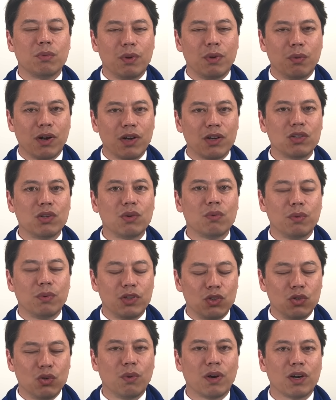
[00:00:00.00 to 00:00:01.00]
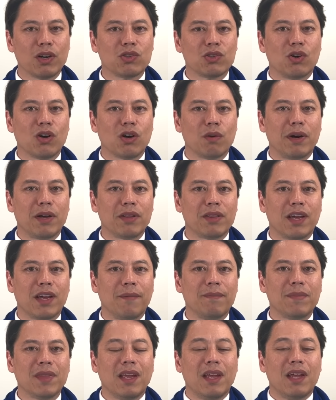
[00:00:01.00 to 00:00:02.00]
we do want to talk about that. I
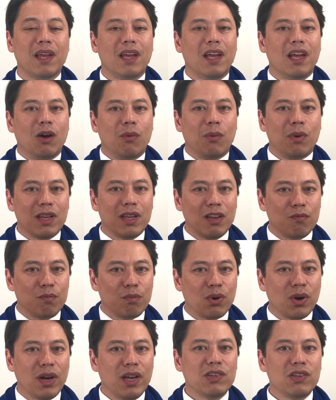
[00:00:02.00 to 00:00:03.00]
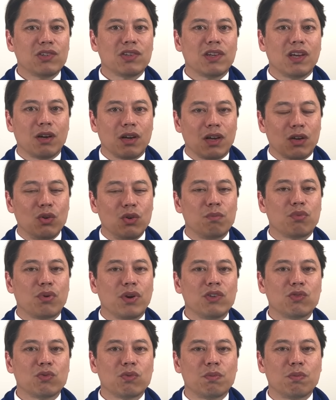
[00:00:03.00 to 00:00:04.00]
want to give a good
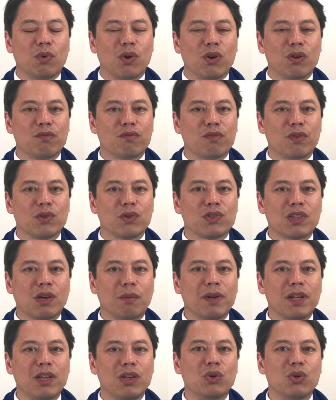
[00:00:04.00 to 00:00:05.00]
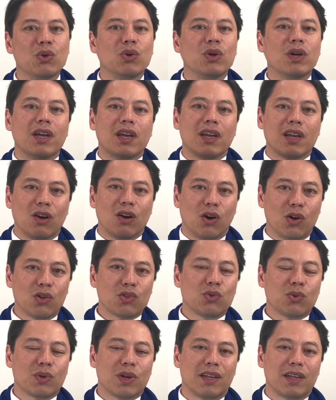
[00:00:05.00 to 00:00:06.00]
praise report for somebody who
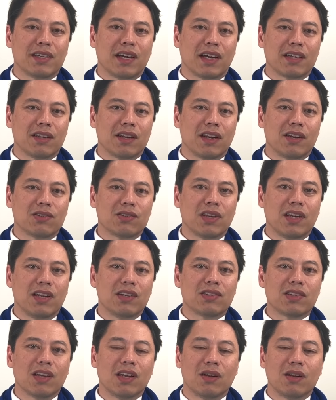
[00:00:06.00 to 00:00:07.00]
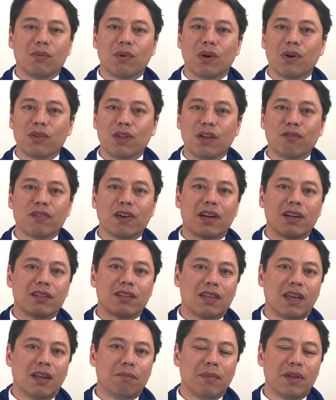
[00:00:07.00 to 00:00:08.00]
also contacted us and said, well, they've got a
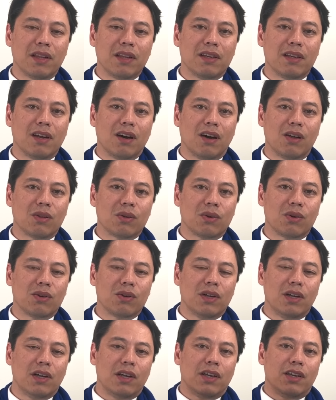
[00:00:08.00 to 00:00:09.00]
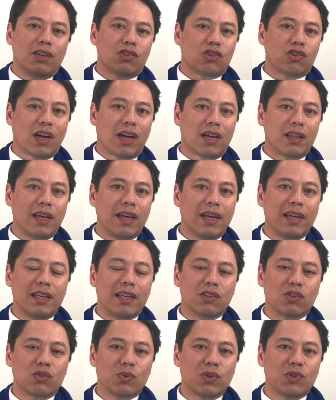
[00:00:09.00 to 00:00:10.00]
$10 million chalet
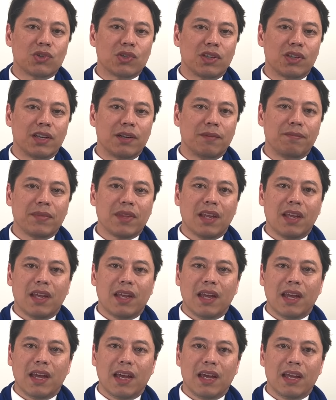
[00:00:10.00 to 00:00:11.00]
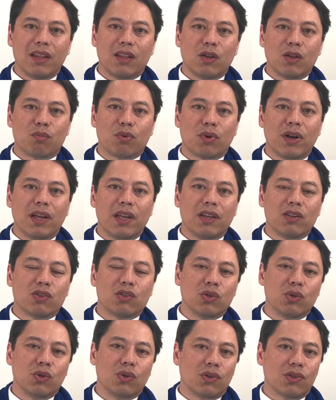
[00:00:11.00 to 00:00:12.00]
in Switzerland and they're praying
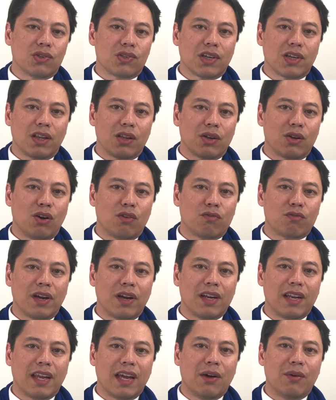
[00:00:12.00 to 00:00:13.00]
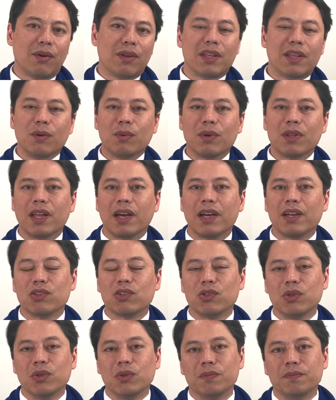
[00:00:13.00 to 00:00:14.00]
to sell it off right now. And they would like
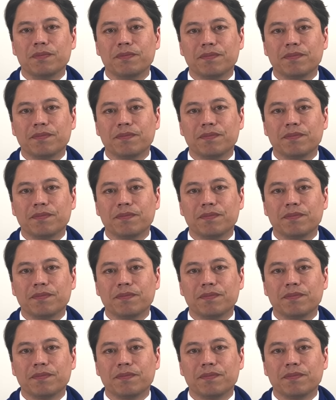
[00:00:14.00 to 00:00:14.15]
to